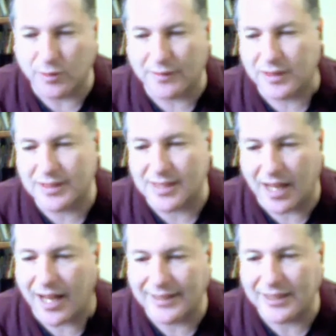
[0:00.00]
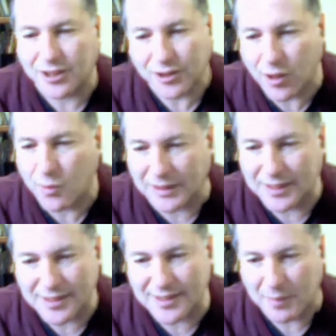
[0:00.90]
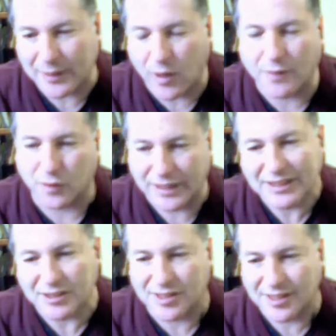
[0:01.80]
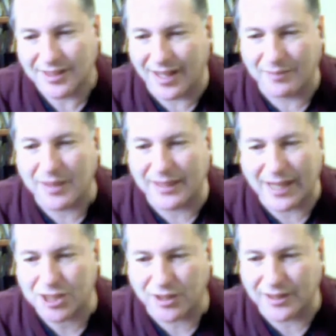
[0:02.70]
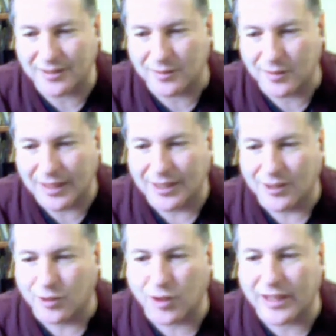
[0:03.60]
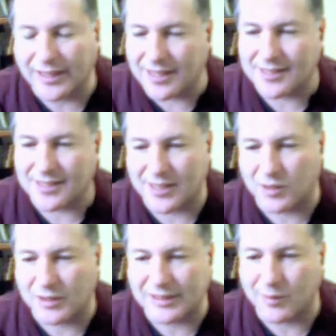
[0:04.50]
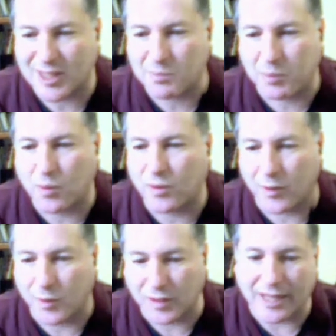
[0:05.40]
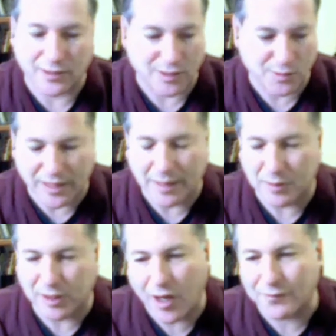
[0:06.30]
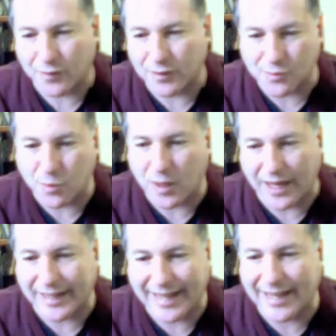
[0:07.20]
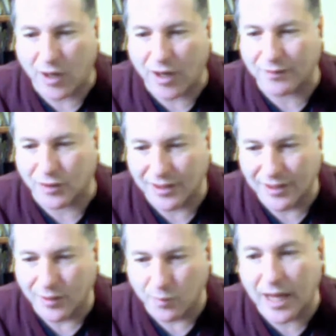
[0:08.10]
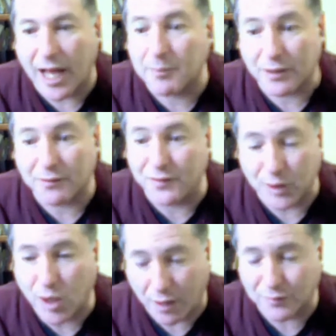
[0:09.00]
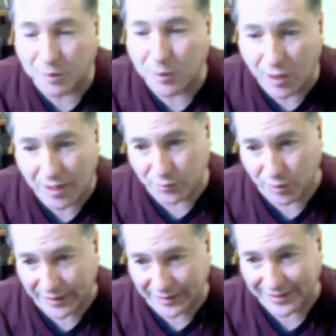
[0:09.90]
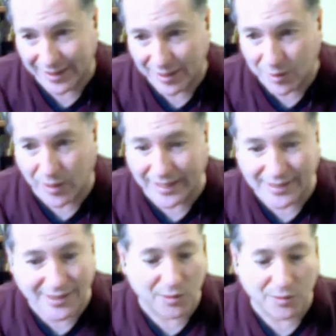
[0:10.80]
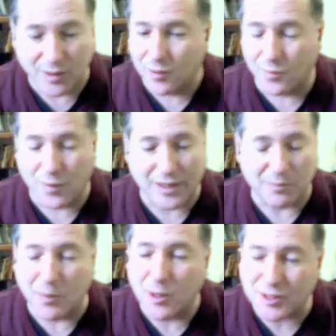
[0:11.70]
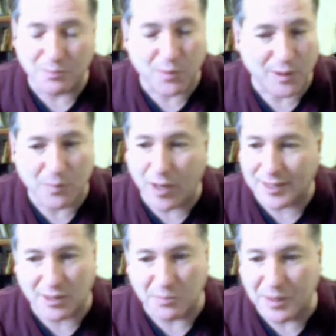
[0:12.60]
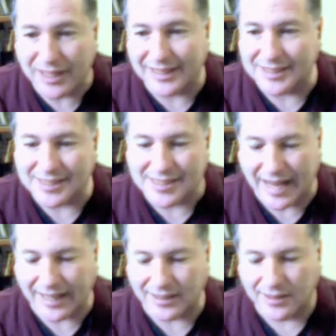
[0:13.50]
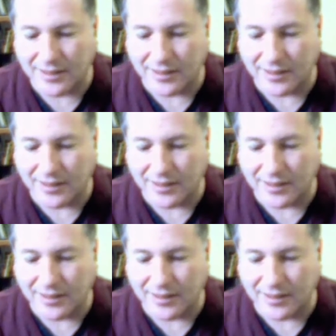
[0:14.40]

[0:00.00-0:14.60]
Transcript: whoever it is, I need to know what it is that my offer is. I'm not actually looking necessarily to explore a whole lot, because what I'm going to offer is what I can offer, what I'm going to feel comfortable offering, right? So one of the most important parts to me is that